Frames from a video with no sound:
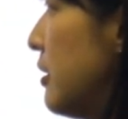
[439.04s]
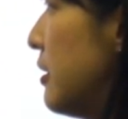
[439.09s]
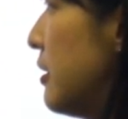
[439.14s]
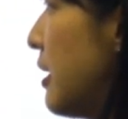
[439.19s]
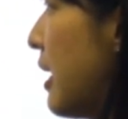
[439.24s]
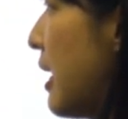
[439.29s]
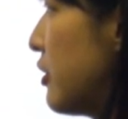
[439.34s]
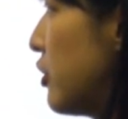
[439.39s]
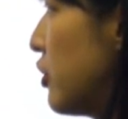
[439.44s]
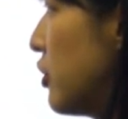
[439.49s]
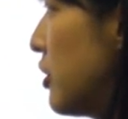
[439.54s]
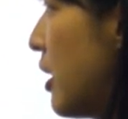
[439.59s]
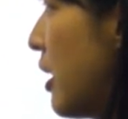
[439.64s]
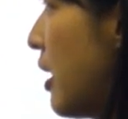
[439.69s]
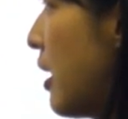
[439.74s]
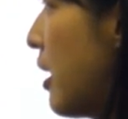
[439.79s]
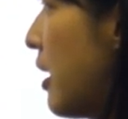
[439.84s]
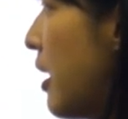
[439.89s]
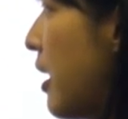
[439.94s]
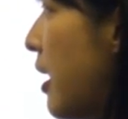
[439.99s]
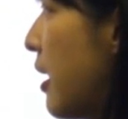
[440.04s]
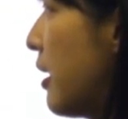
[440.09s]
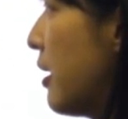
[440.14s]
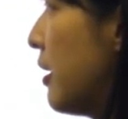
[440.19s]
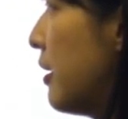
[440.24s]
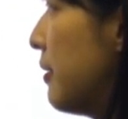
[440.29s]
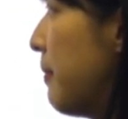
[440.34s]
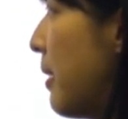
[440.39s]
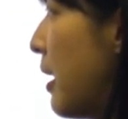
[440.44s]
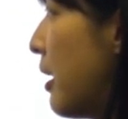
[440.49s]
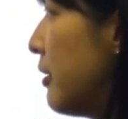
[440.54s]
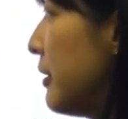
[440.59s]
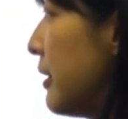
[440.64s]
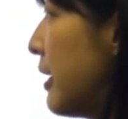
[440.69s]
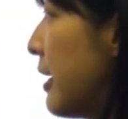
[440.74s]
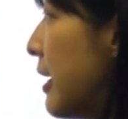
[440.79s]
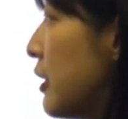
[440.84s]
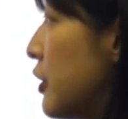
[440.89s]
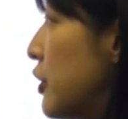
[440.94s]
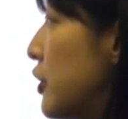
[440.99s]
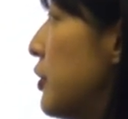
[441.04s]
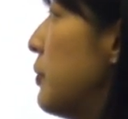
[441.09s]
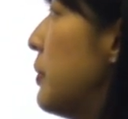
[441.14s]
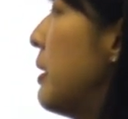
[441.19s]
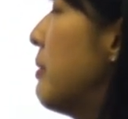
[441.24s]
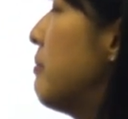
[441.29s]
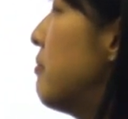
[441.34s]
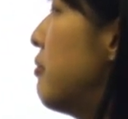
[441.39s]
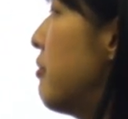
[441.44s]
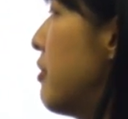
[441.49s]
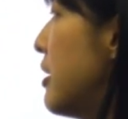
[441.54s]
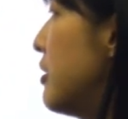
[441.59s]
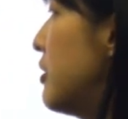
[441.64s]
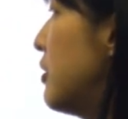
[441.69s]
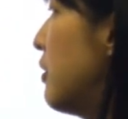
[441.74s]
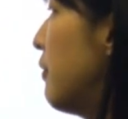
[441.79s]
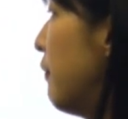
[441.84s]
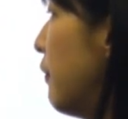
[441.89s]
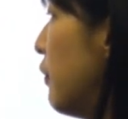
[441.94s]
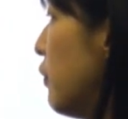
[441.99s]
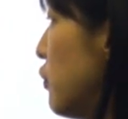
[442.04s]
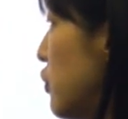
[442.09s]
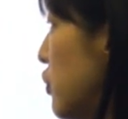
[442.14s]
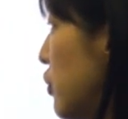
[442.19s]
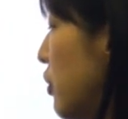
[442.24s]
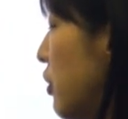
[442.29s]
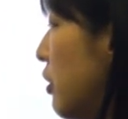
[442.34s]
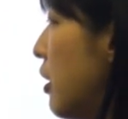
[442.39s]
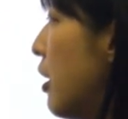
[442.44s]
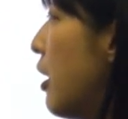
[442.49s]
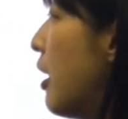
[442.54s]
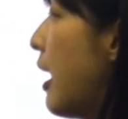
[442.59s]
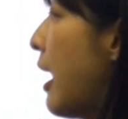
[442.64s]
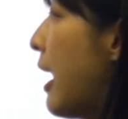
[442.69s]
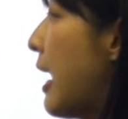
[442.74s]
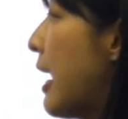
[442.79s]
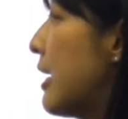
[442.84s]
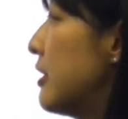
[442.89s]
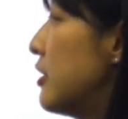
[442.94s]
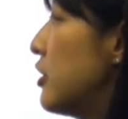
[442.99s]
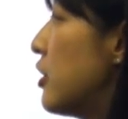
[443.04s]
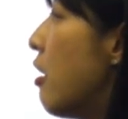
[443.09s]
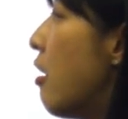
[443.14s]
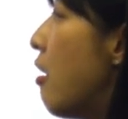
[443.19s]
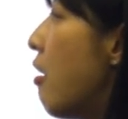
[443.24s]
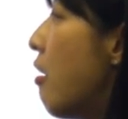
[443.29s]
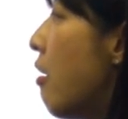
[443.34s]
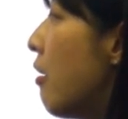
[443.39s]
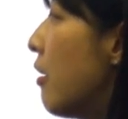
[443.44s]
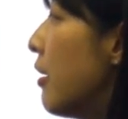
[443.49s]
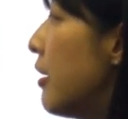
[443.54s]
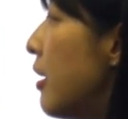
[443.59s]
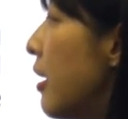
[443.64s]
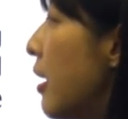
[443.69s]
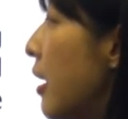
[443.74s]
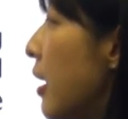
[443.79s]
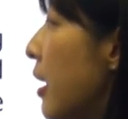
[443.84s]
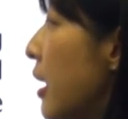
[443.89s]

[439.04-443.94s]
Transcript: Sasha and Malia to embrace the future head on.